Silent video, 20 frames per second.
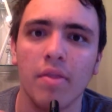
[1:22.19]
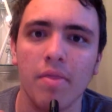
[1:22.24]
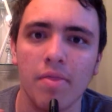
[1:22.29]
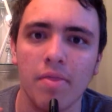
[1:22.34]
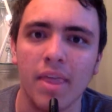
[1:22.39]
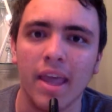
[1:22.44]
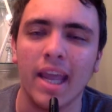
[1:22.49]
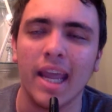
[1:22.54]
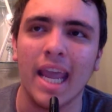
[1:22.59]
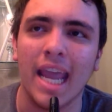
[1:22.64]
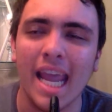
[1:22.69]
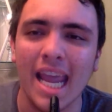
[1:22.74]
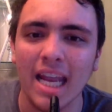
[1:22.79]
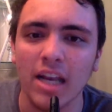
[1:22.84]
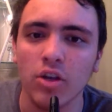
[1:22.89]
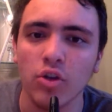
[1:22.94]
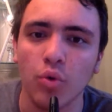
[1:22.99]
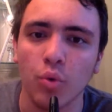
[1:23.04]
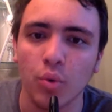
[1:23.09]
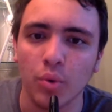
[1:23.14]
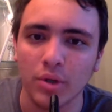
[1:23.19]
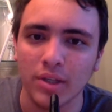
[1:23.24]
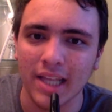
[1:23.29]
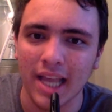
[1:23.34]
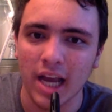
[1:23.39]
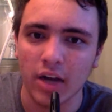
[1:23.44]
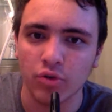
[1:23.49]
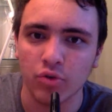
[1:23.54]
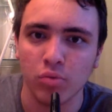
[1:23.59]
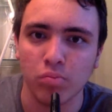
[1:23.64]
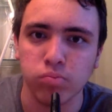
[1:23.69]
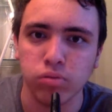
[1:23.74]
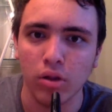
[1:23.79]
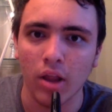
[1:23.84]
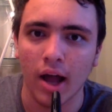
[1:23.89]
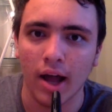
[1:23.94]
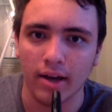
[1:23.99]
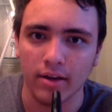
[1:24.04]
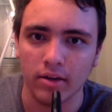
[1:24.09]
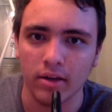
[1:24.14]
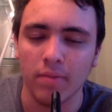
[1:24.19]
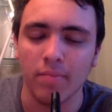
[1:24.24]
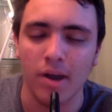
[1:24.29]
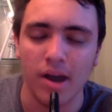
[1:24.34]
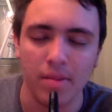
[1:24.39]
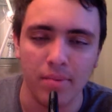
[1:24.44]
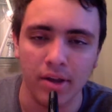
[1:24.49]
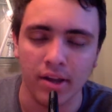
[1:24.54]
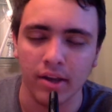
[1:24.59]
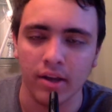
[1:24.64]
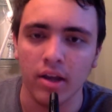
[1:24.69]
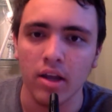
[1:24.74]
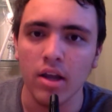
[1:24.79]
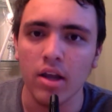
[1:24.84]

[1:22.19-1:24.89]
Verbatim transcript: they hint towards the actual plot, in my opinion.